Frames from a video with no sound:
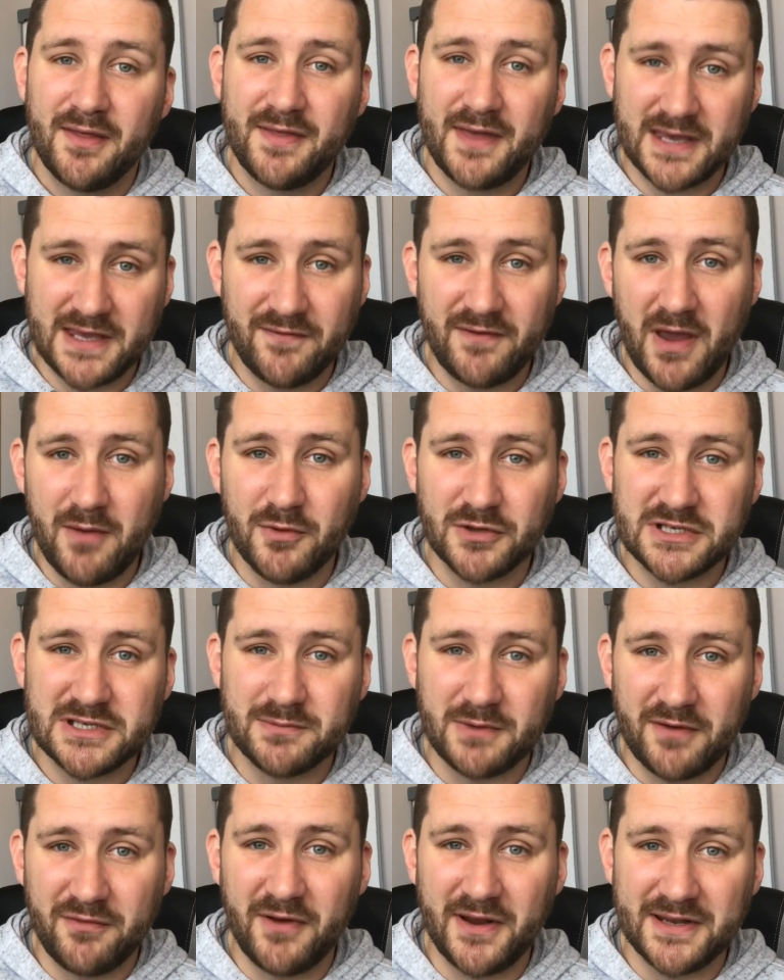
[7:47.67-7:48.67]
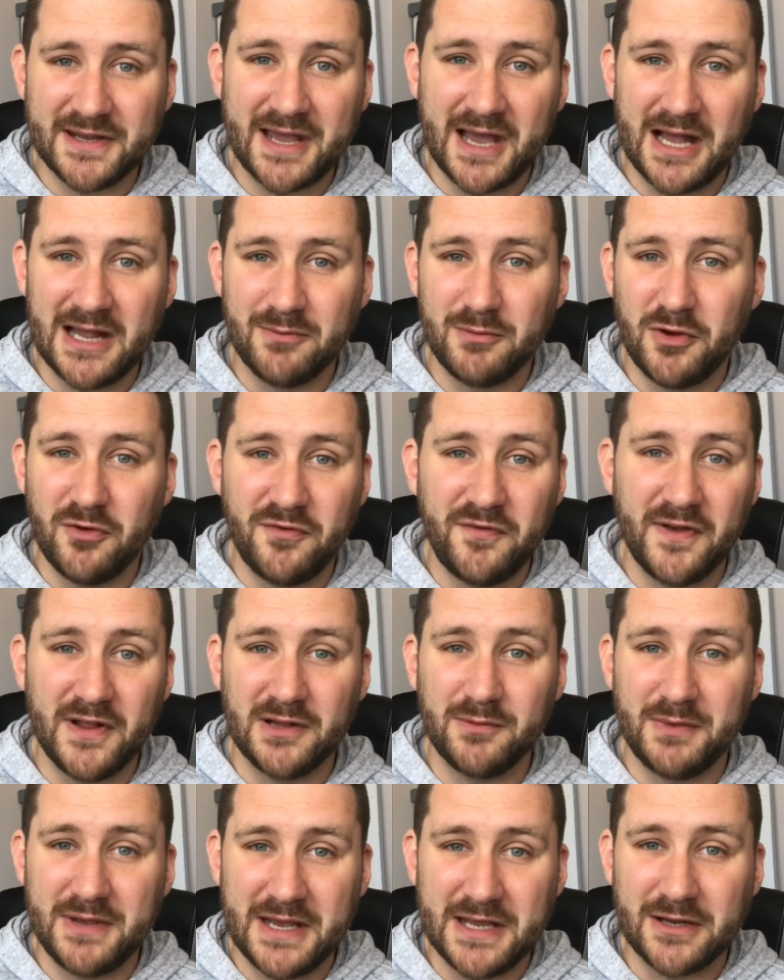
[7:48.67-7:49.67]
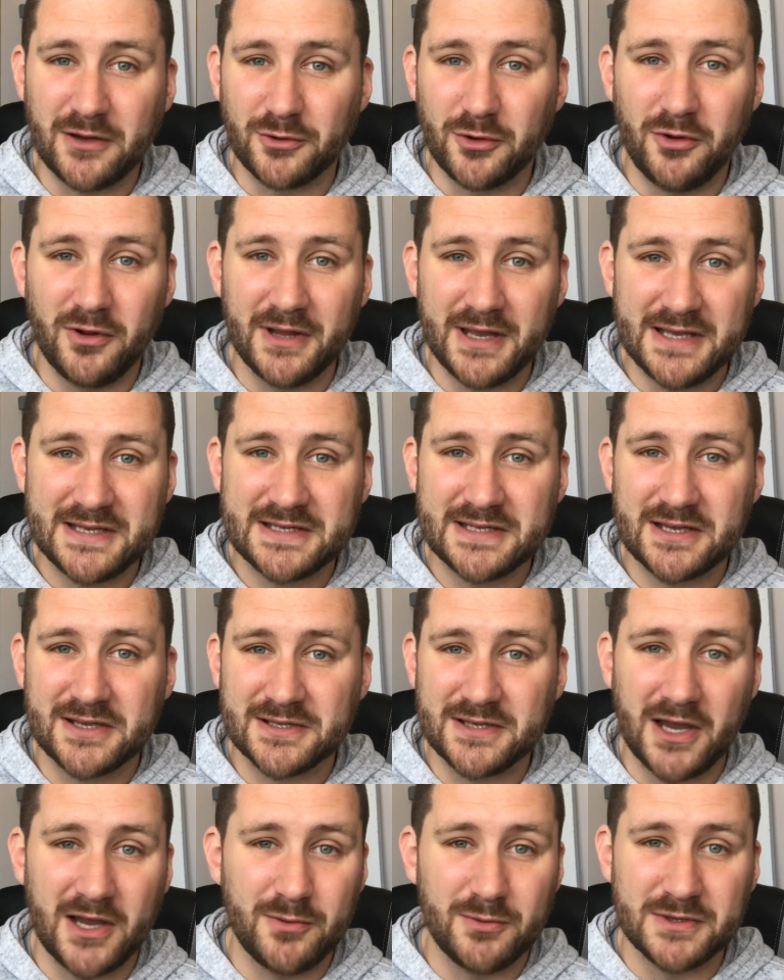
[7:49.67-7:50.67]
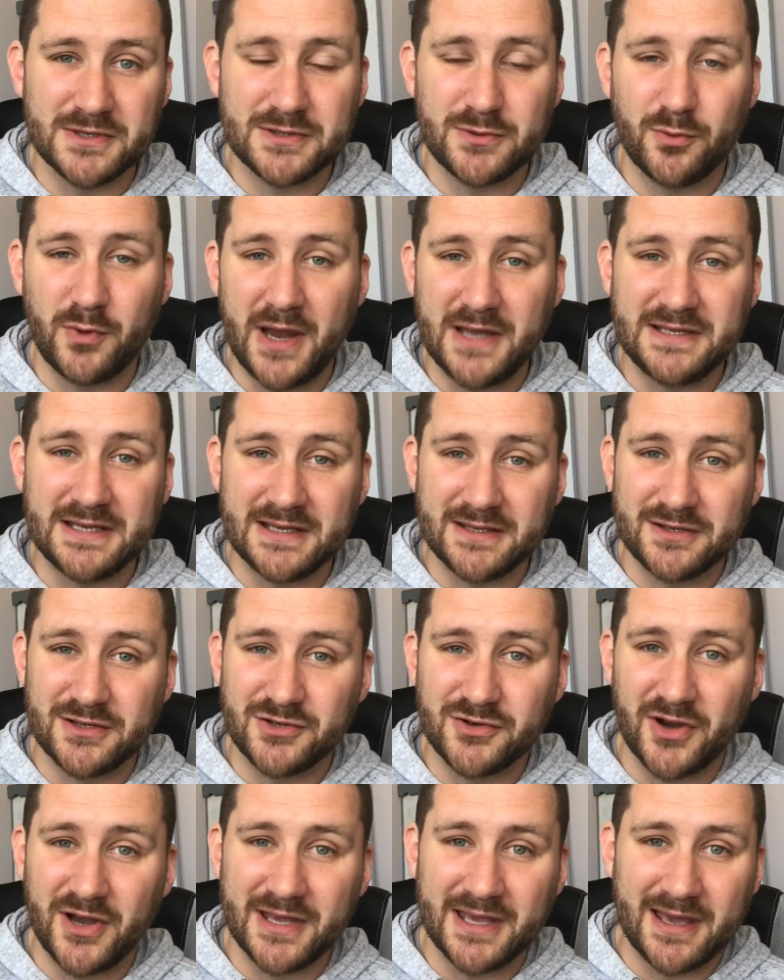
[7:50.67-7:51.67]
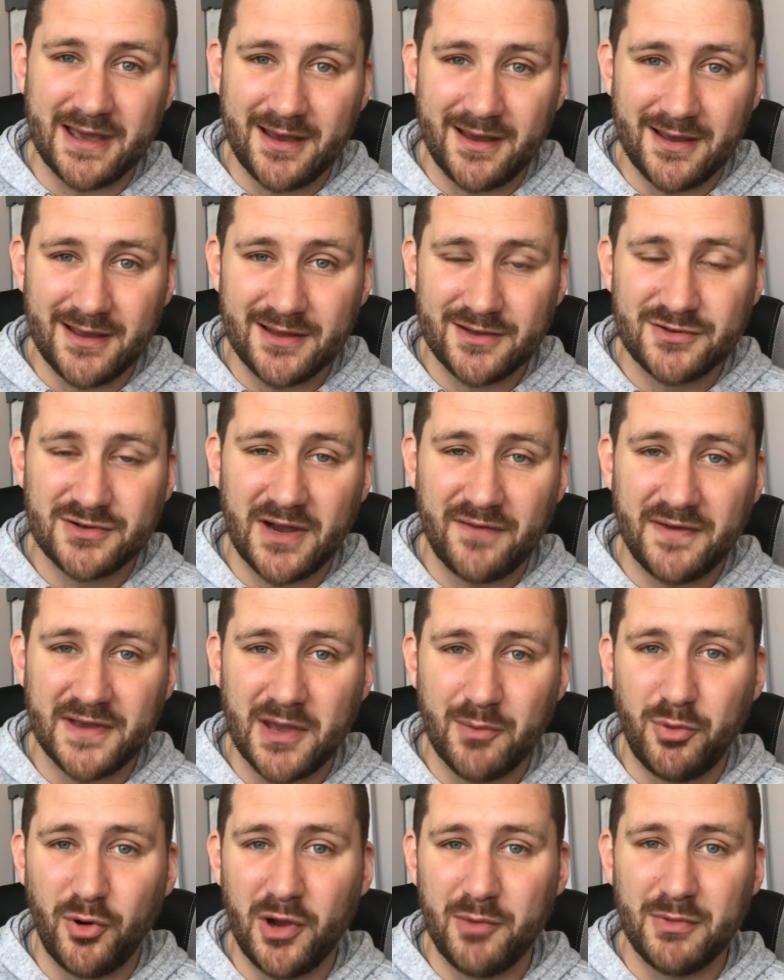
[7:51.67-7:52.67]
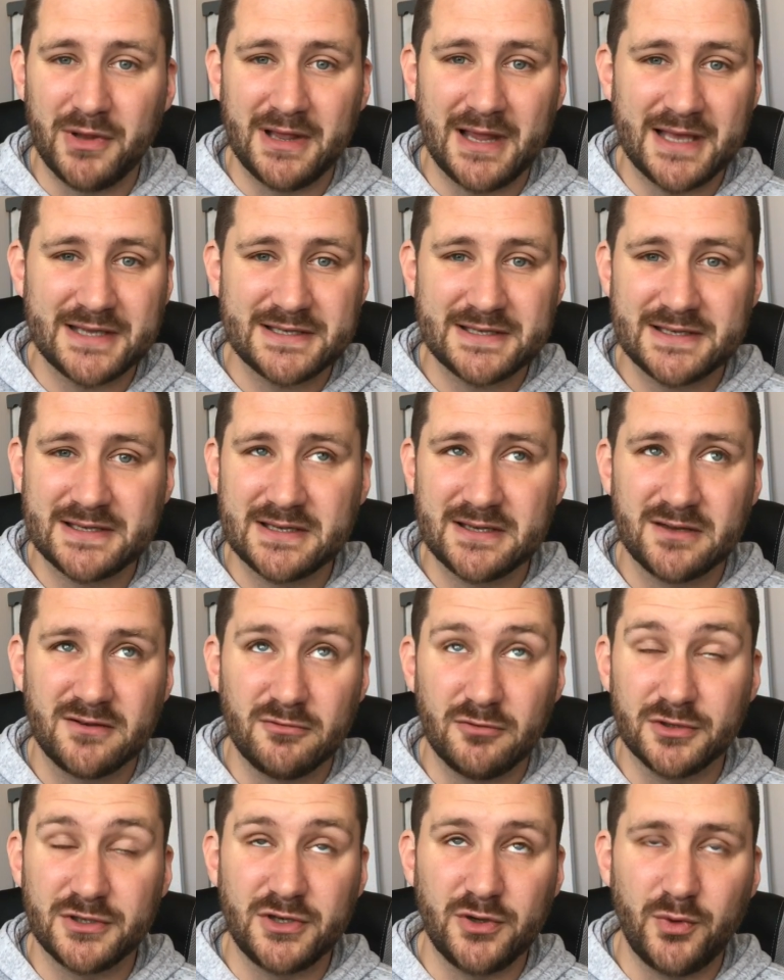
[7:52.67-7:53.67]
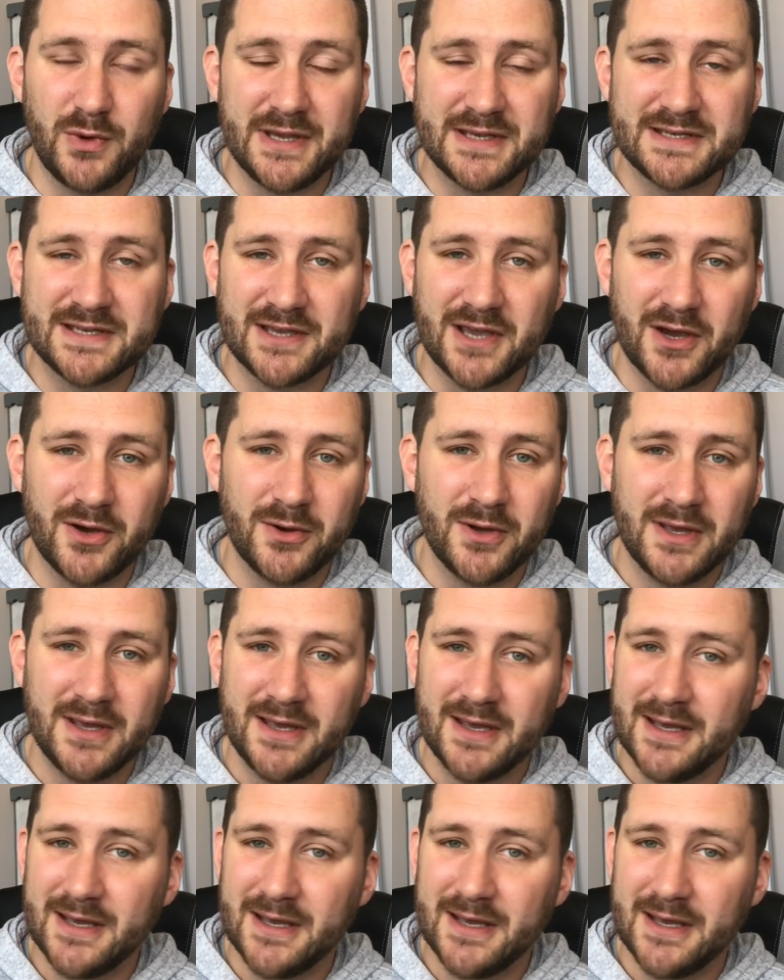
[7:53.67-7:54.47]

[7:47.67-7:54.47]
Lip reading: Thank you very much to my friend Callum who filled me in on all this because I was waiting to try and get a traffic appointment 2 weeks ago.